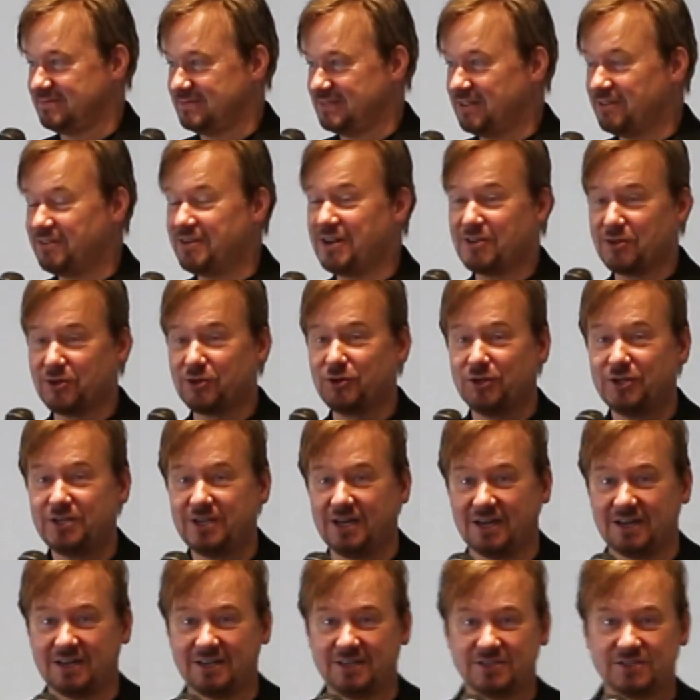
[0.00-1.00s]
They're the good
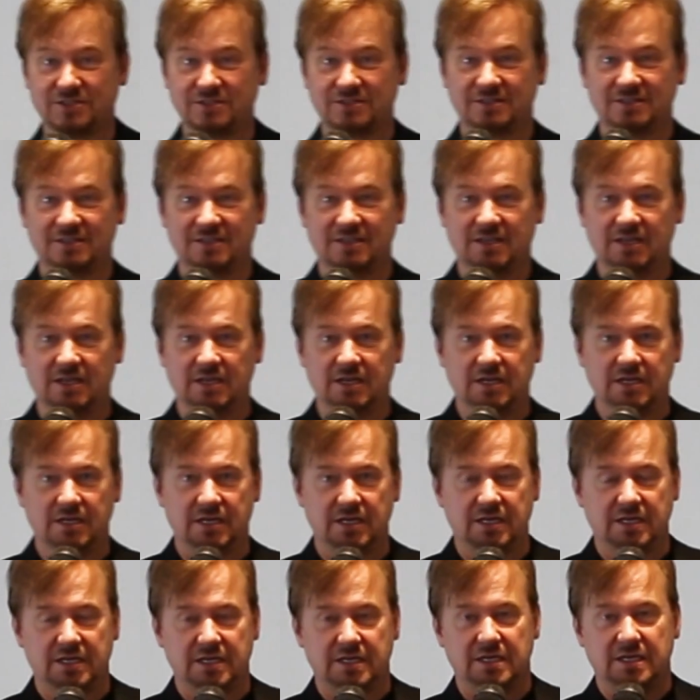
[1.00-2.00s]
guys.
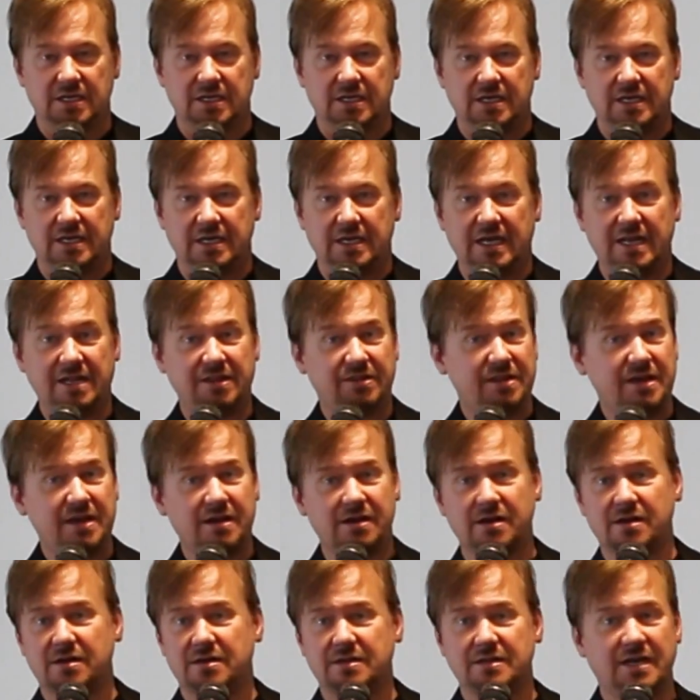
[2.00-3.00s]
And
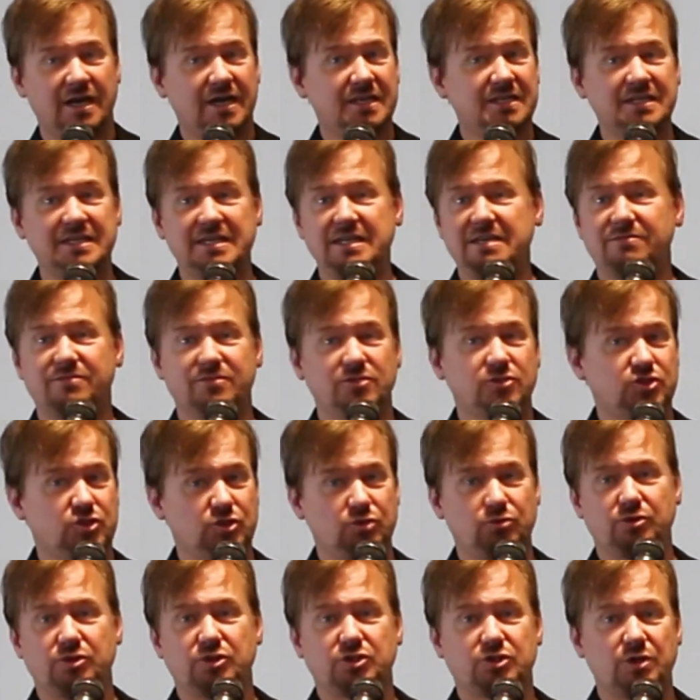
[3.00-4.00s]
they're not even
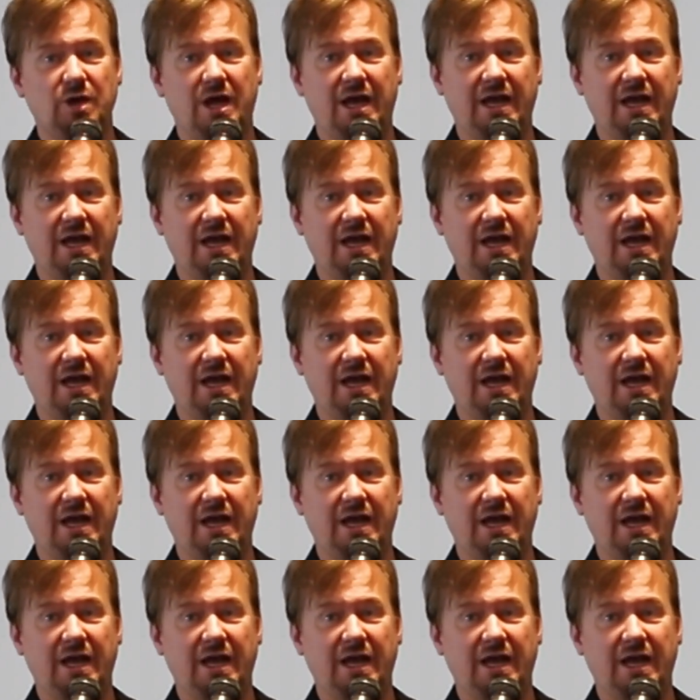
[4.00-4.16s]
Jewish,